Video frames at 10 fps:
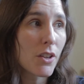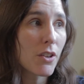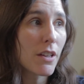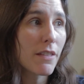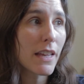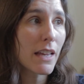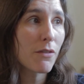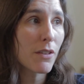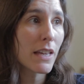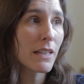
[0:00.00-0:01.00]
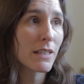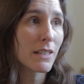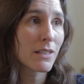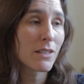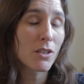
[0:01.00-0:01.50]
you can think of these
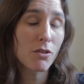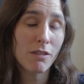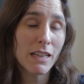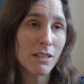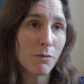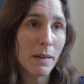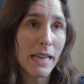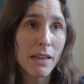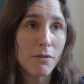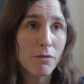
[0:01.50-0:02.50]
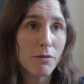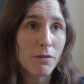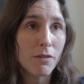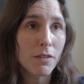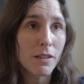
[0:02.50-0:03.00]
as degrees of
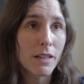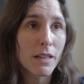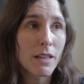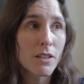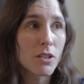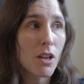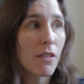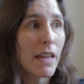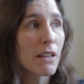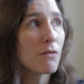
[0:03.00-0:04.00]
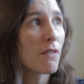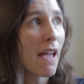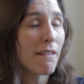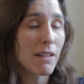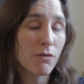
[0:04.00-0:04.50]
belief. So they can
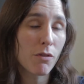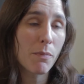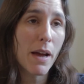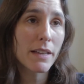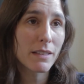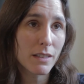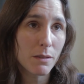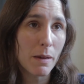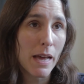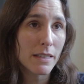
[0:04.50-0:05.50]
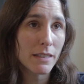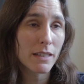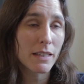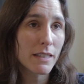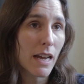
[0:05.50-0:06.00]
vary from person to person
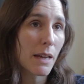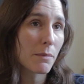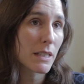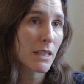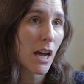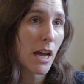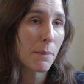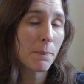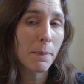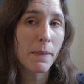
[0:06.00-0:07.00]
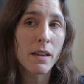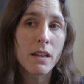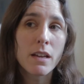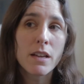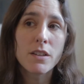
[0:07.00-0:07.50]
and time to time.
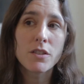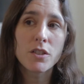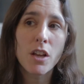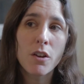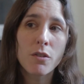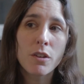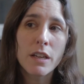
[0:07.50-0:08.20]
So